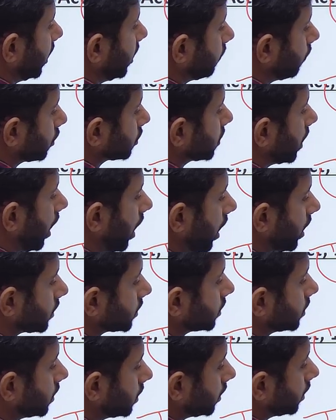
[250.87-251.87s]
was
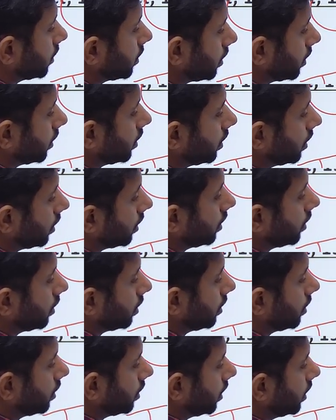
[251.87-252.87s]
asked
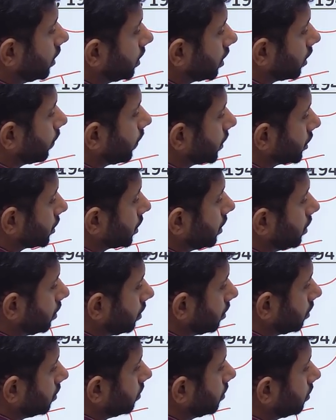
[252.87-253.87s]
in the question,
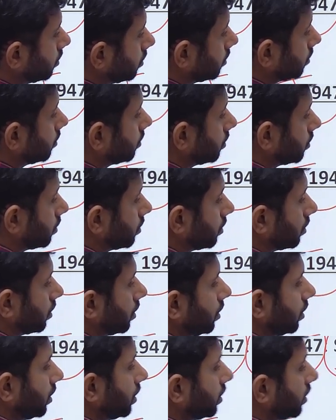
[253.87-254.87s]

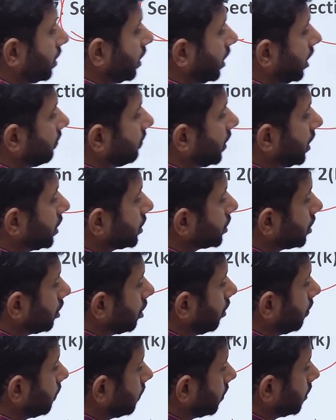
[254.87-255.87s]
the definition
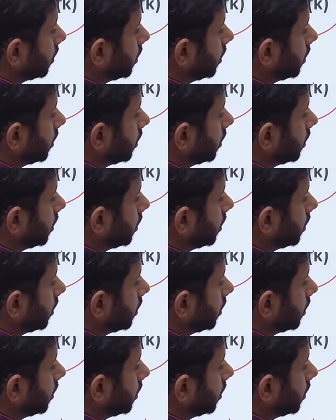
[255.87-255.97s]
of